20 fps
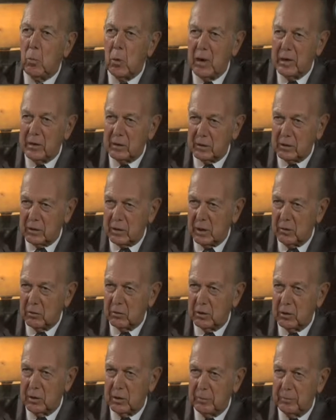one
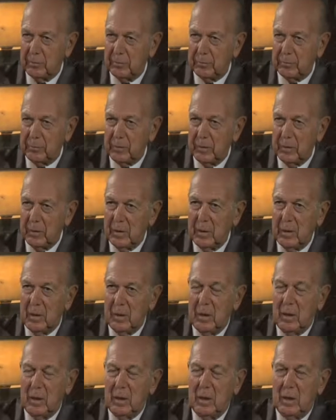country.
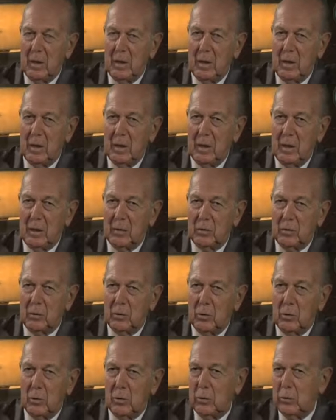Uh,
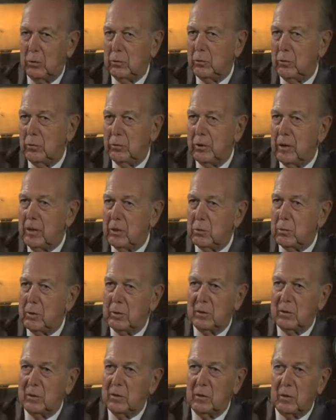so the French
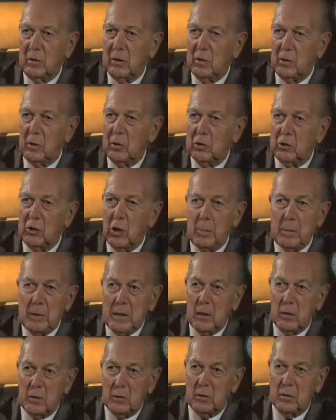was not at all
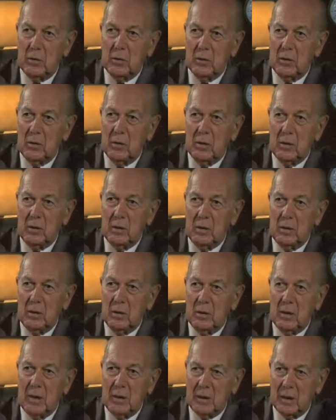dominant
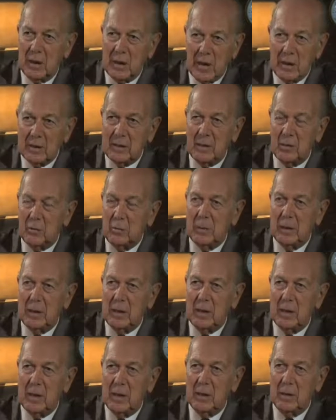right at the
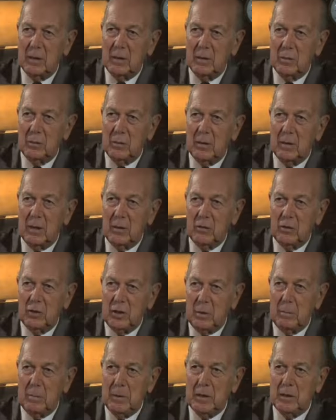beginning. We gave
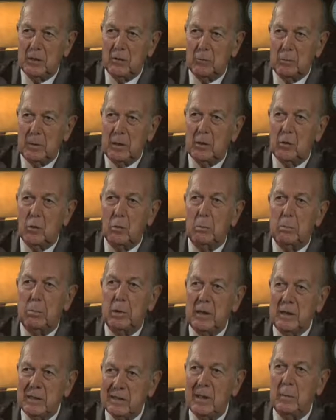the image of being
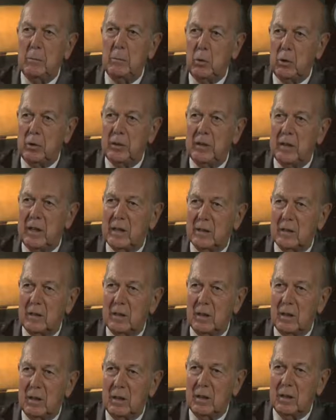completely
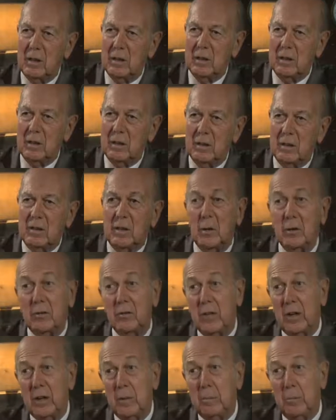multinational, and that
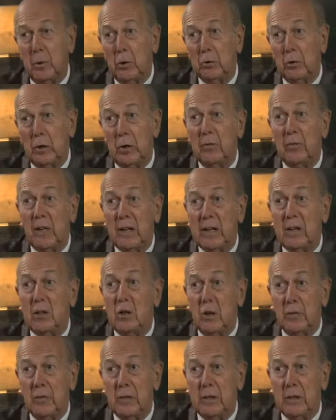was very important, very
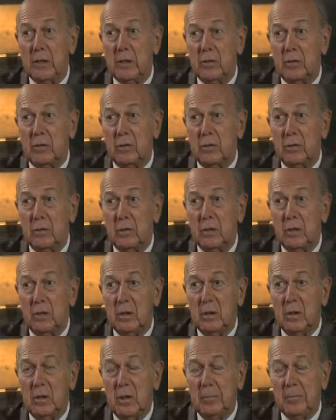innovative.
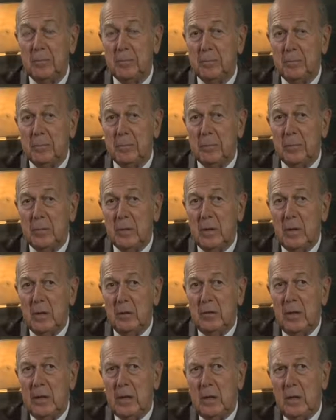
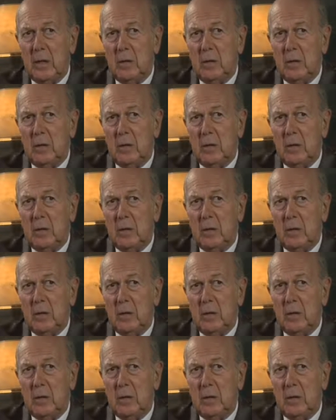Then,